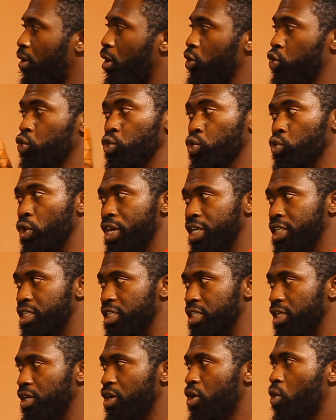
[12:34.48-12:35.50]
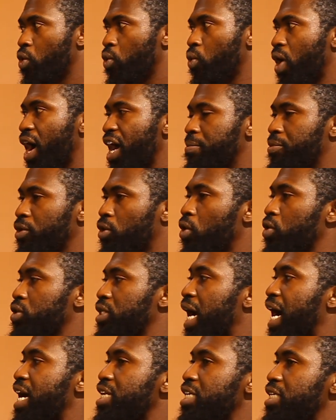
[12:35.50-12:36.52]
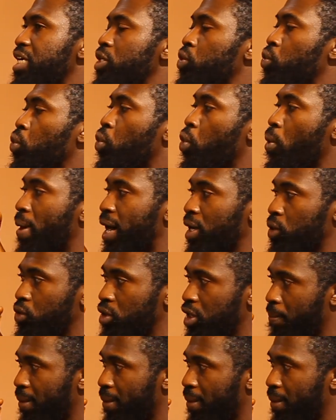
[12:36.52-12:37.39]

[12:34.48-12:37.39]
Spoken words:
or 220. Why? Because I needed to go back to the